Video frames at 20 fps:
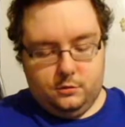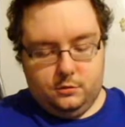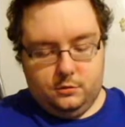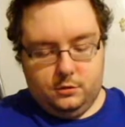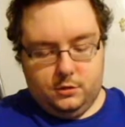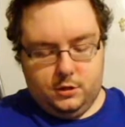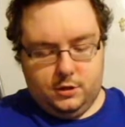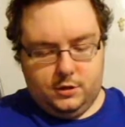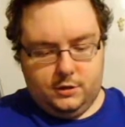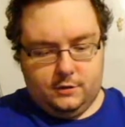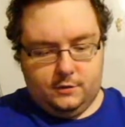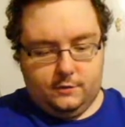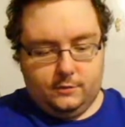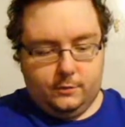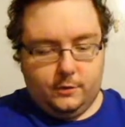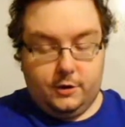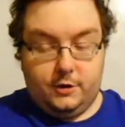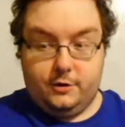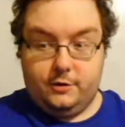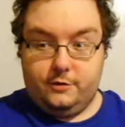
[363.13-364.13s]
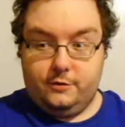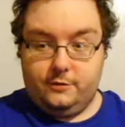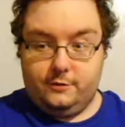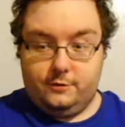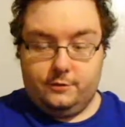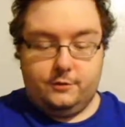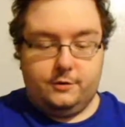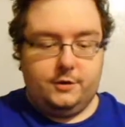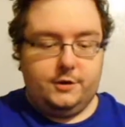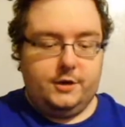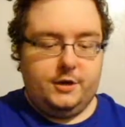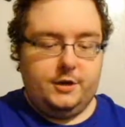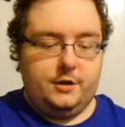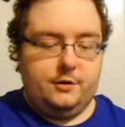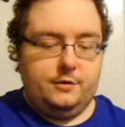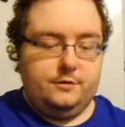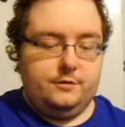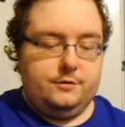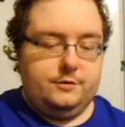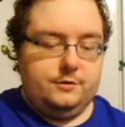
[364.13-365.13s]
because water could short it
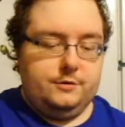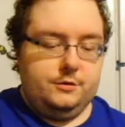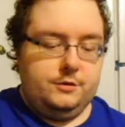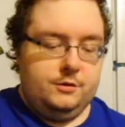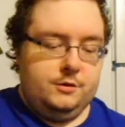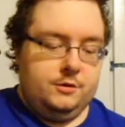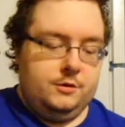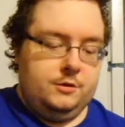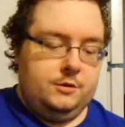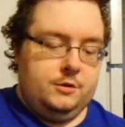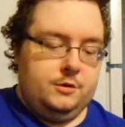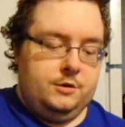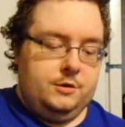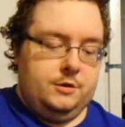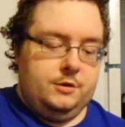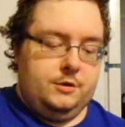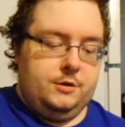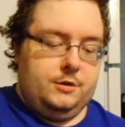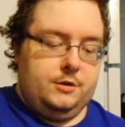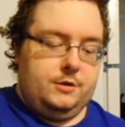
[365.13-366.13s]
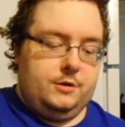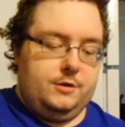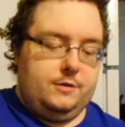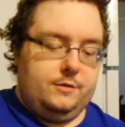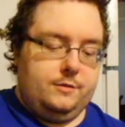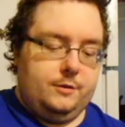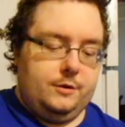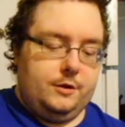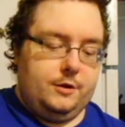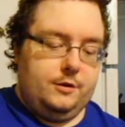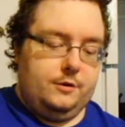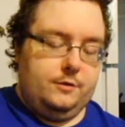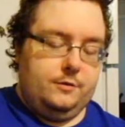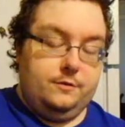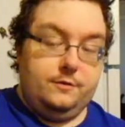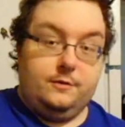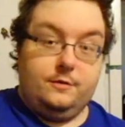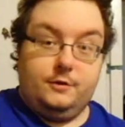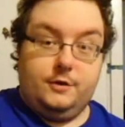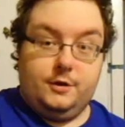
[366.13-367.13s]
out. That's why I
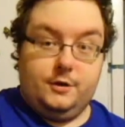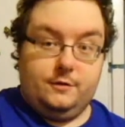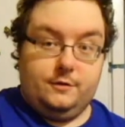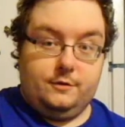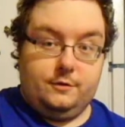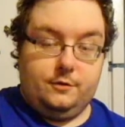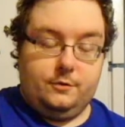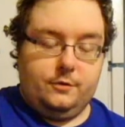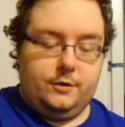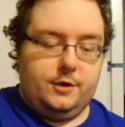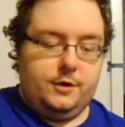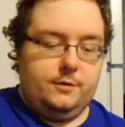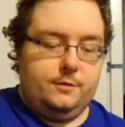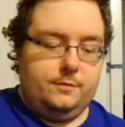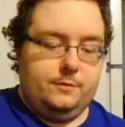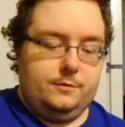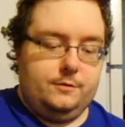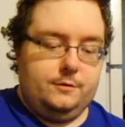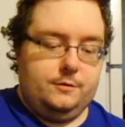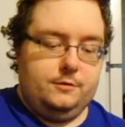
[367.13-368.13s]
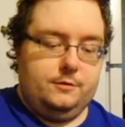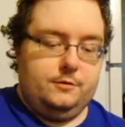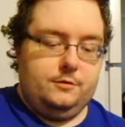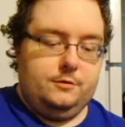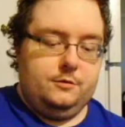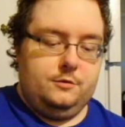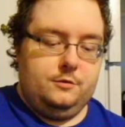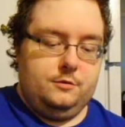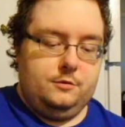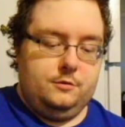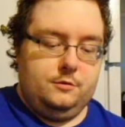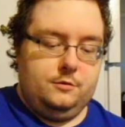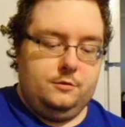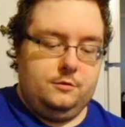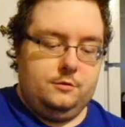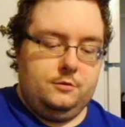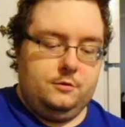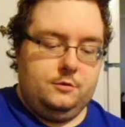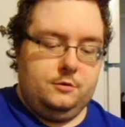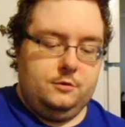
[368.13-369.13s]
use the Lysol wipes,
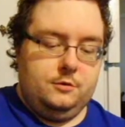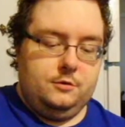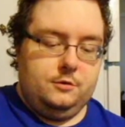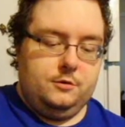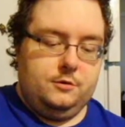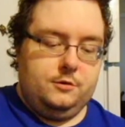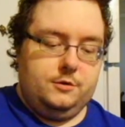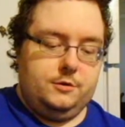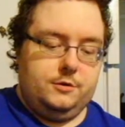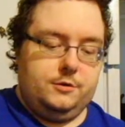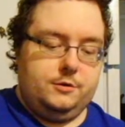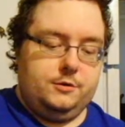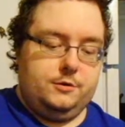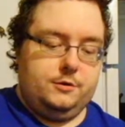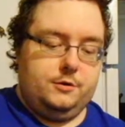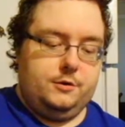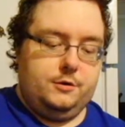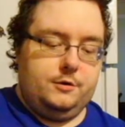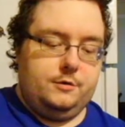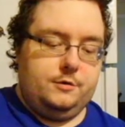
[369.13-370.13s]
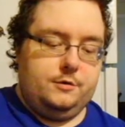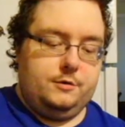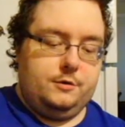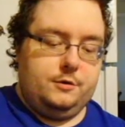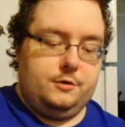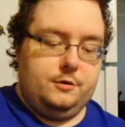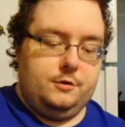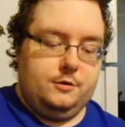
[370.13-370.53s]
which I'll show you after I